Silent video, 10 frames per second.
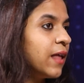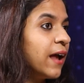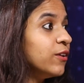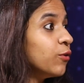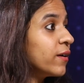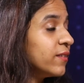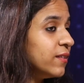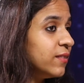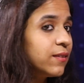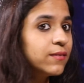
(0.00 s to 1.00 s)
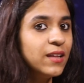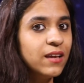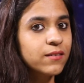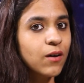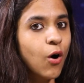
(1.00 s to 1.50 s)
and you are
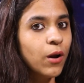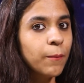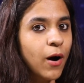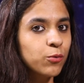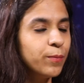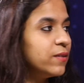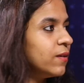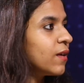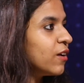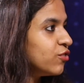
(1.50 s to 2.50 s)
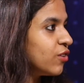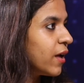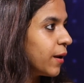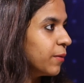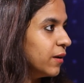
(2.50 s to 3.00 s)
these all mouthpieces are
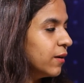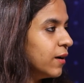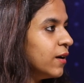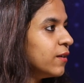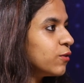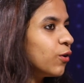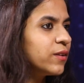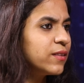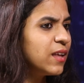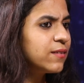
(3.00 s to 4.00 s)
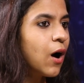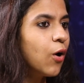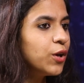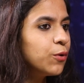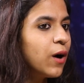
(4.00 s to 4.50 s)
shareable. So this
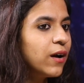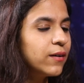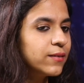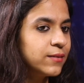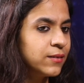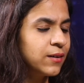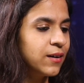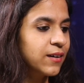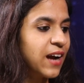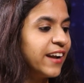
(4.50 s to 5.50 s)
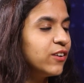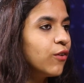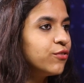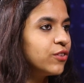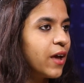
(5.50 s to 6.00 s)
how you are kind
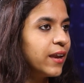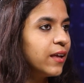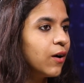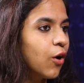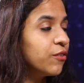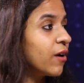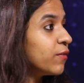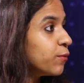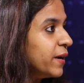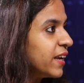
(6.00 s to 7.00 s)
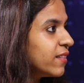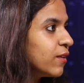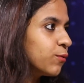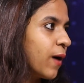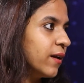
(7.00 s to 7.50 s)
of sharing or transmitting
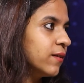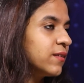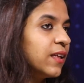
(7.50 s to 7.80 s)
this virus